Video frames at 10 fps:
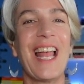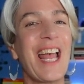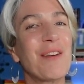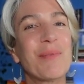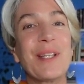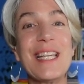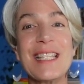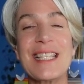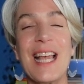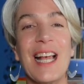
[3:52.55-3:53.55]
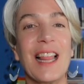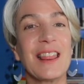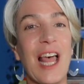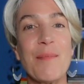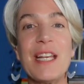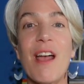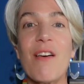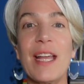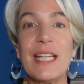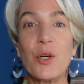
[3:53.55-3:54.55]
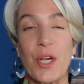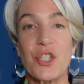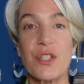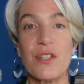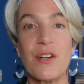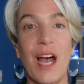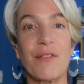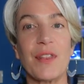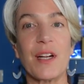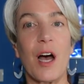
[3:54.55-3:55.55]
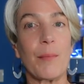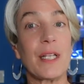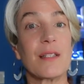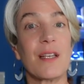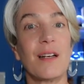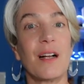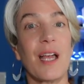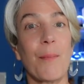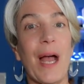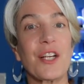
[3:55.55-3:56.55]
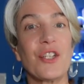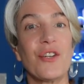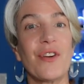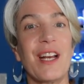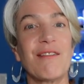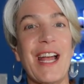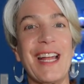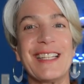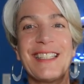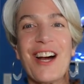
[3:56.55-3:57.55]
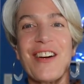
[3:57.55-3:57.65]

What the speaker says: and please let me know any questions you have in the comments and I'll get back to you right away.